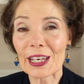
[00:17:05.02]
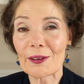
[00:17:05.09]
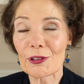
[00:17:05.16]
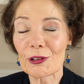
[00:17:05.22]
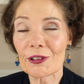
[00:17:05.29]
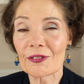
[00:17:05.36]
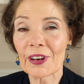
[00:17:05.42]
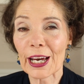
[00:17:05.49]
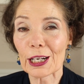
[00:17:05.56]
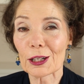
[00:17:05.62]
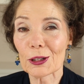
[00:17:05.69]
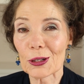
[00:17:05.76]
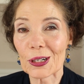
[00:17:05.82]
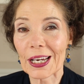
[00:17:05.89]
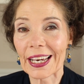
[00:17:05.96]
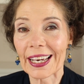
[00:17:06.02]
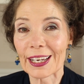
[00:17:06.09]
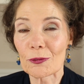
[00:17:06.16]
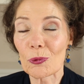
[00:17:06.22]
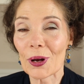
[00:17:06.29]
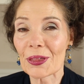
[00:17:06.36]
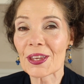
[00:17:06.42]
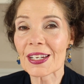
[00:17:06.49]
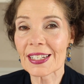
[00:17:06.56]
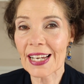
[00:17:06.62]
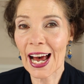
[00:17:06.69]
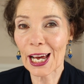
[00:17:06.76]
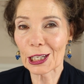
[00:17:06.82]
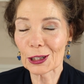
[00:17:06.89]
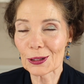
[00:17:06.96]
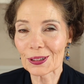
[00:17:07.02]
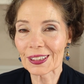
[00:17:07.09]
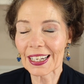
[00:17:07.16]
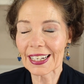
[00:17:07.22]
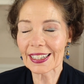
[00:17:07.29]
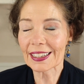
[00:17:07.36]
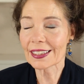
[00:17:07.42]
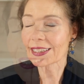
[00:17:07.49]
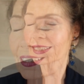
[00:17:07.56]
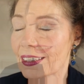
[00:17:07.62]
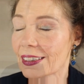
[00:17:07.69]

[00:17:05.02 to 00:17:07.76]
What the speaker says: give you a final look at what this eye looked like.